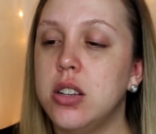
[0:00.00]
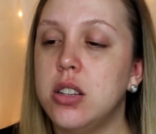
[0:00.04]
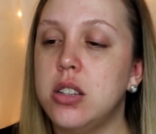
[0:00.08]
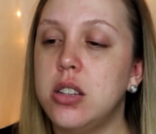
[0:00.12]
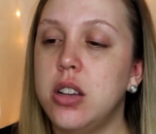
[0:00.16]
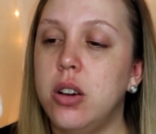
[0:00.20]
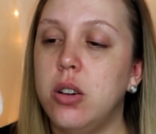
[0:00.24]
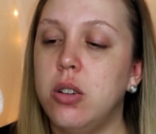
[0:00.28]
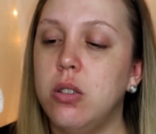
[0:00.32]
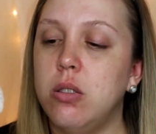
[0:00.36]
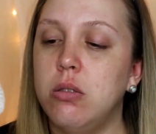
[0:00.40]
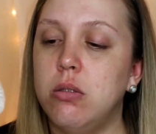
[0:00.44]

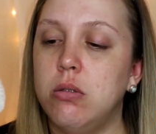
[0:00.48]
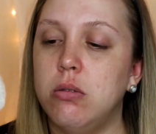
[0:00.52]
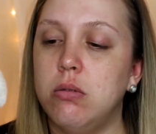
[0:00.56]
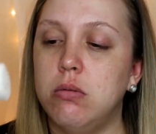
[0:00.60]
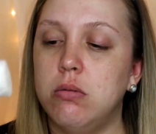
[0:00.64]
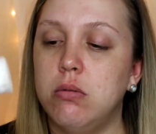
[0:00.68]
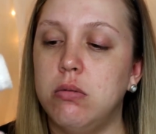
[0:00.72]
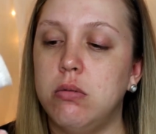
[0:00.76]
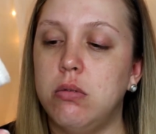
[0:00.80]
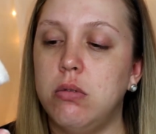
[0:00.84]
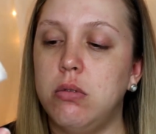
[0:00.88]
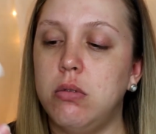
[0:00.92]

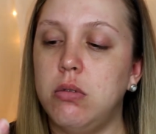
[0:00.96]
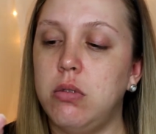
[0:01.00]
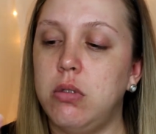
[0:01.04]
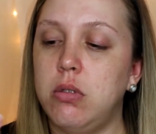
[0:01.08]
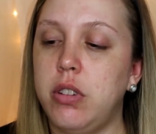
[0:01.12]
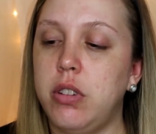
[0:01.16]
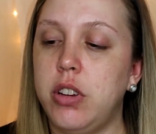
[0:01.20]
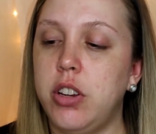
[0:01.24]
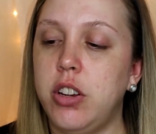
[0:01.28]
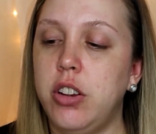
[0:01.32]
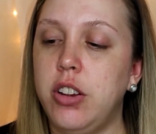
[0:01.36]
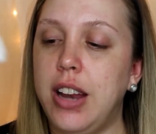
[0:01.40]
So
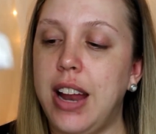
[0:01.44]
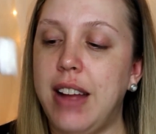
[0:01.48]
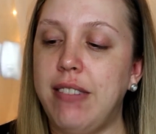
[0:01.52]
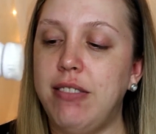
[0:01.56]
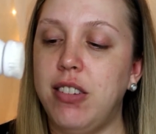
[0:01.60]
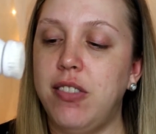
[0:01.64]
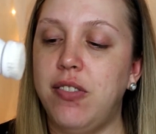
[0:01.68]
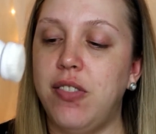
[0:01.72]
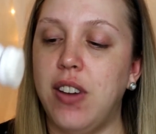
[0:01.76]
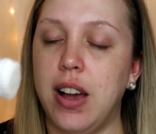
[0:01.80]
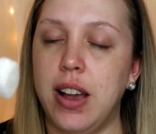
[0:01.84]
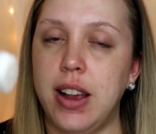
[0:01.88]
you'd
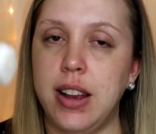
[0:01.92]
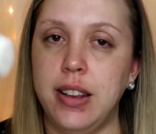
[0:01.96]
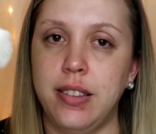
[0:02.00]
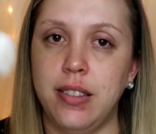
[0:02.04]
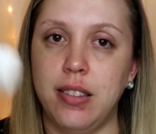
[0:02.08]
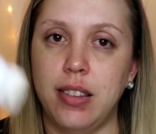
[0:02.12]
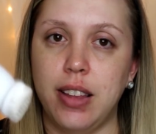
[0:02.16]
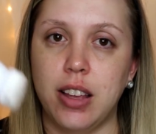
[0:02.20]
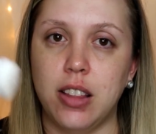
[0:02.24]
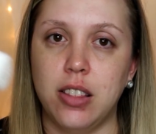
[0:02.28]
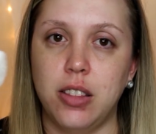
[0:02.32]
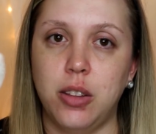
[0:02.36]
have to
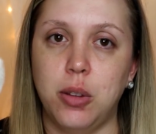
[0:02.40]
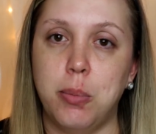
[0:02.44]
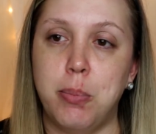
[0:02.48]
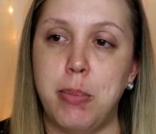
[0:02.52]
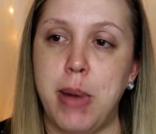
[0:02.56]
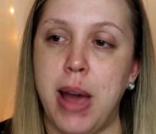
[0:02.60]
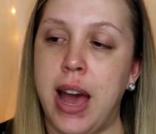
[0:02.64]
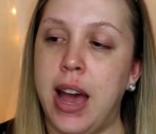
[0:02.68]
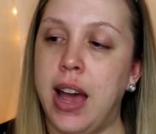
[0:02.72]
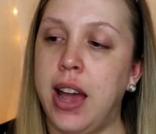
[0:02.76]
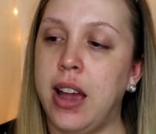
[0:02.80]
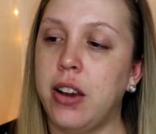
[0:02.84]
find like a little
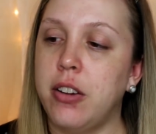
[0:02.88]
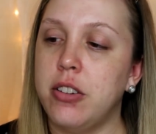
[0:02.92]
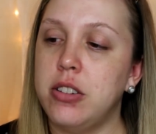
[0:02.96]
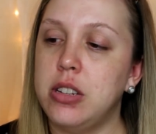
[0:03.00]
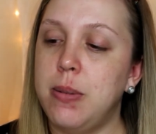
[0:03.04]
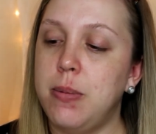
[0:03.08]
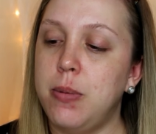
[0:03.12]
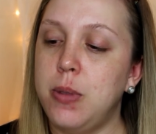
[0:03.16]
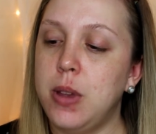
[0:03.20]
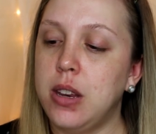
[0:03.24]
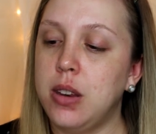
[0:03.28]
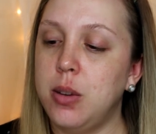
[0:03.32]
bag or
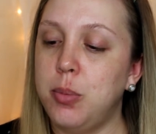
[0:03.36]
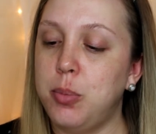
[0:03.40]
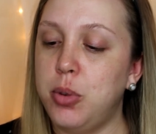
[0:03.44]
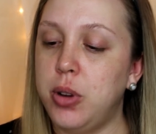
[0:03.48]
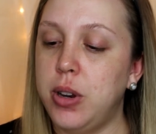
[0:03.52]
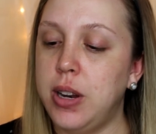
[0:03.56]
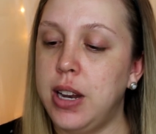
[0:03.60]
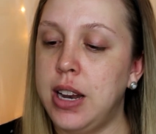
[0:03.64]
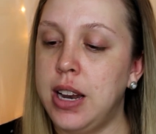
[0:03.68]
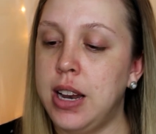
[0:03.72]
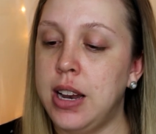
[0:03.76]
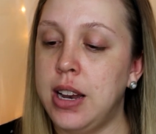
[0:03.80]
something to
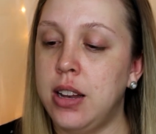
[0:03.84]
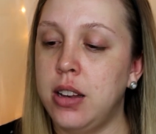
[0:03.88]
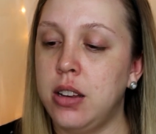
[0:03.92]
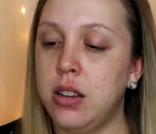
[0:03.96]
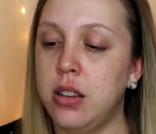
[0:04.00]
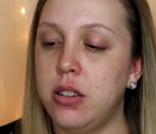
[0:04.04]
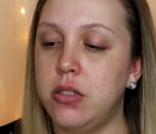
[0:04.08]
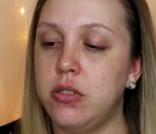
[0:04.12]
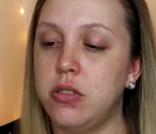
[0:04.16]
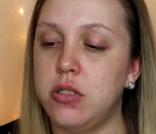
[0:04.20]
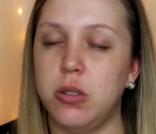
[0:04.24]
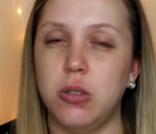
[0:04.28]
put it
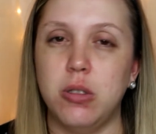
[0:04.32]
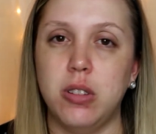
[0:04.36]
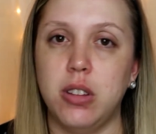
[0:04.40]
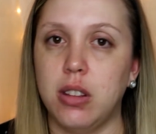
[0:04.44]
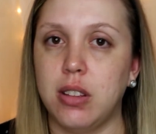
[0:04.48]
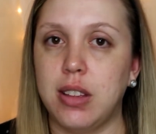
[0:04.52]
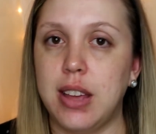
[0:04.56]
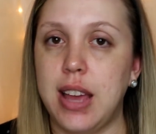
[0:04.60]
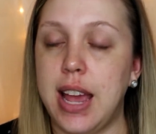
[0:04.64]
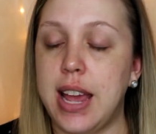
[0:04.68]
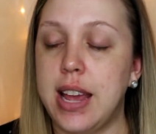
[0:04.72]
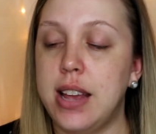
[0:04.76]
in. There's no
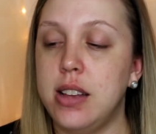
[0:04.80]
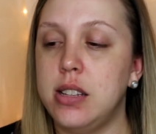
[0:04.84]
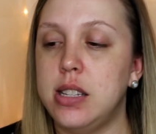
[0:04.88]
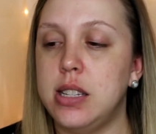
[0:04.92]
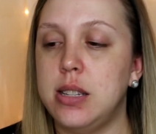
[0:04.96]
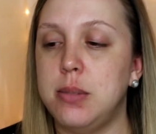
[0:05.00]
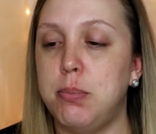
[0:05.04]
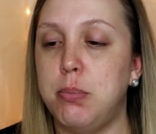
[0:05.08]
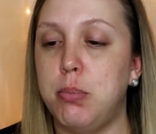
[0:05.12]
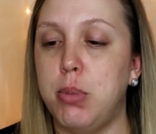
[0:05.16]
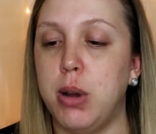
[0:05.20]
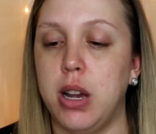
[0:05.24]
little
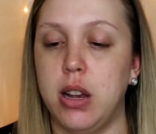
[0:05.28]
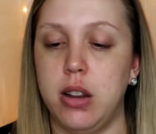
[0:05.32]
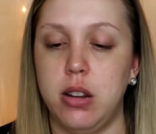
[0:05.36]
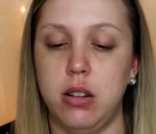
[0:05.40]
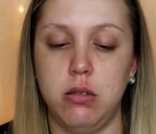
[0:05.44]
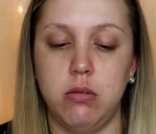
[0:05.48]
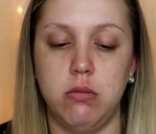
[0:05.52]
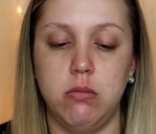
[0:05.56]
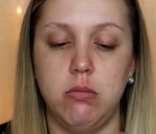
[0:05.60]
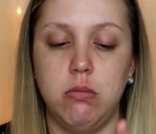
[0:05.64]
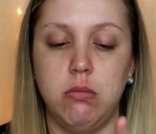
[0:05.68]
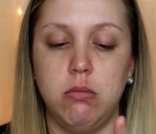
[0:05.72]
case,
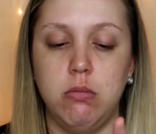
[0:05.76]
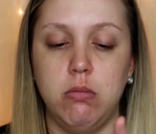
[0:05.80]
but